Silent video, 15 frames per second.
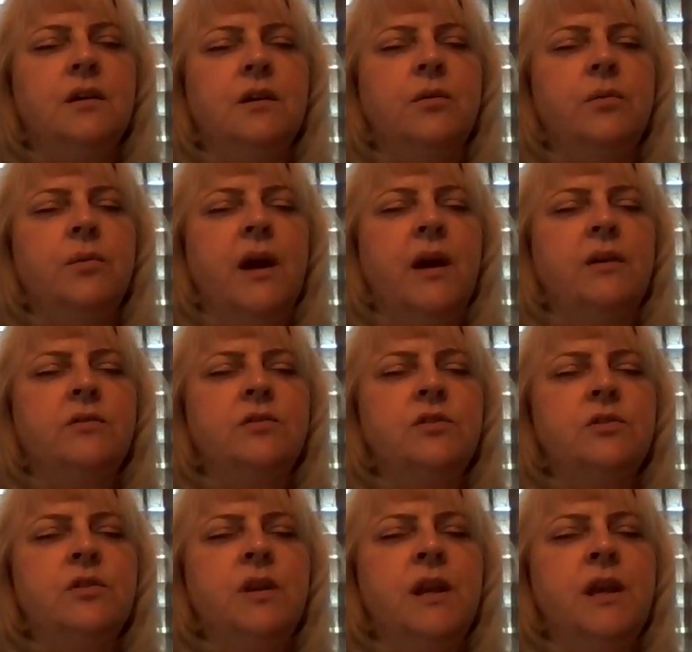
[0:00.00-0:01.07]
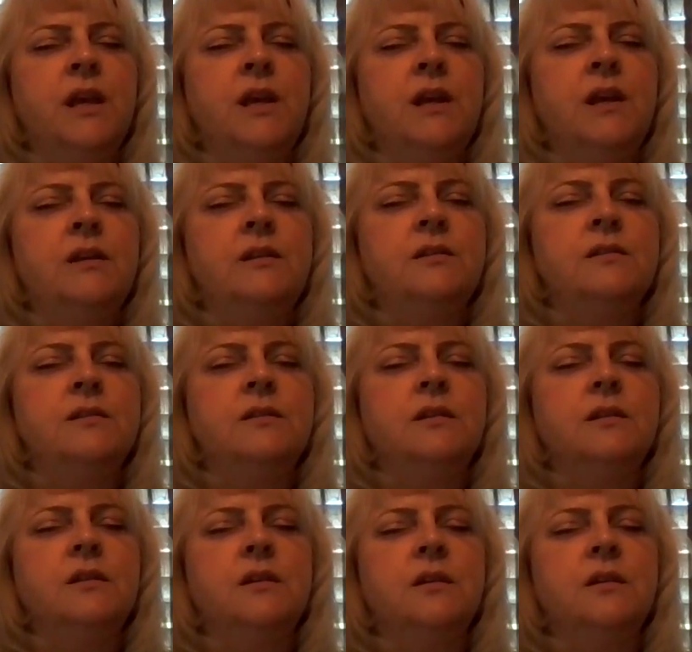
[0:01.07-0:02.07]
Around your knees,